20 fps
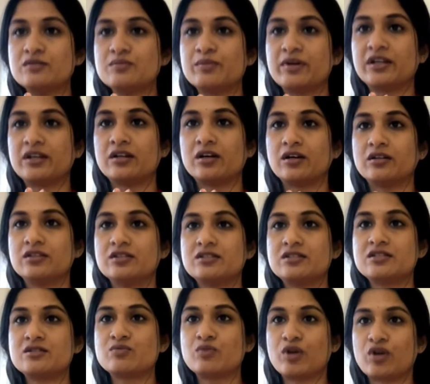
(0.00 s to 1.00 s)
but this
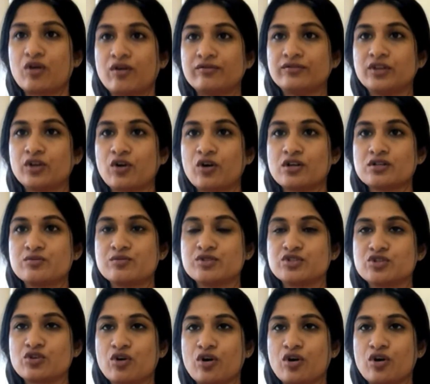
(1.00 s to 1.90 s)
is one of the cause which